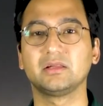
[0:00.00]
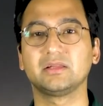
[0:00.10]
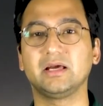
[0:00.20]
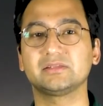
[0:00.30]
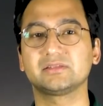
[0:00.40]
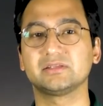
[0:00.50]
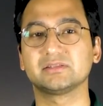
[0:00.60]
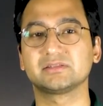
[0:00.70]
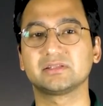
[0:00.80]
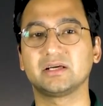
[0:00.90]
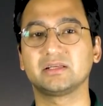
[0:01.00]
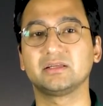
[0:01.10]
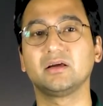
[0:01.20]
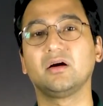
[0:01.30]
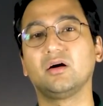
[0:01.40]
The answer is that
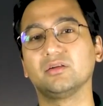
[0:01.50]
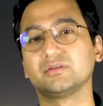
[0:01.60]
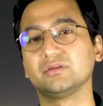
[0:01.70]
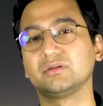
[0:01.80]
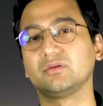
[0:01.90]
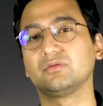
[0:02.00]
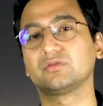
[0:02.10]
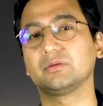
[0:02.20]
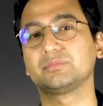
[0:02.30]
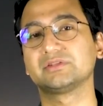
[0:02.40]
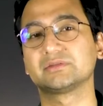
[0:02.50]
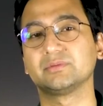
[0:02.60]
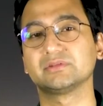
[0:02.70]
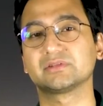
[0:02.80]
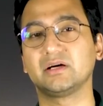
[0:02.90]
although the overall
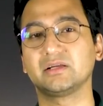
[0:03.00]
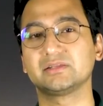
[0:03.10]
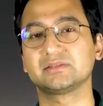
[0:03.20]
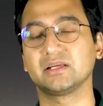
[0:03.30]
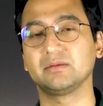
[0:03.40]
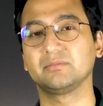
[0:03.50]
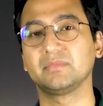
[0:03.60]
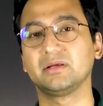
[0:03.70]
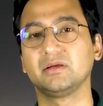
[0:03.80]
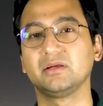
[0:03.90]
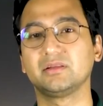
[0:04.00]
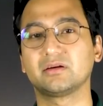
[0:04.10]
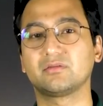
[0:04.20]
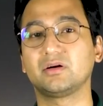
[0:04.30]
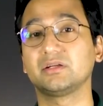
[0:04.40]
principles are the same,
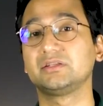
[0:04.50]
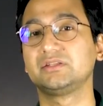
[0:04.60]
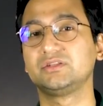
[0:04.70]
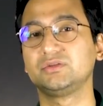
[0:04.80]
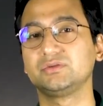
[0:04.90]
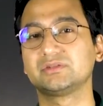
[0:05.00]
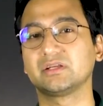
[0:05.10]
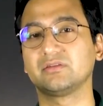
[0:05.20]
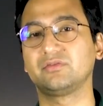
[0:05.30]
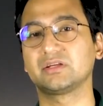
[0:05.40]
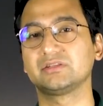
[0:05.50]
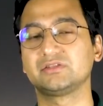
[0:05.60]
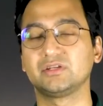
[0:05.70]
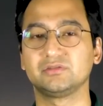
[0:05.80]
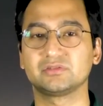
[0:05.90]
there are two significant
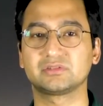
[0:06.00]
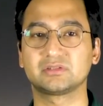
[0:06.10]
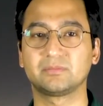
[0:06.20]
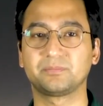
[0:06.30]
changes.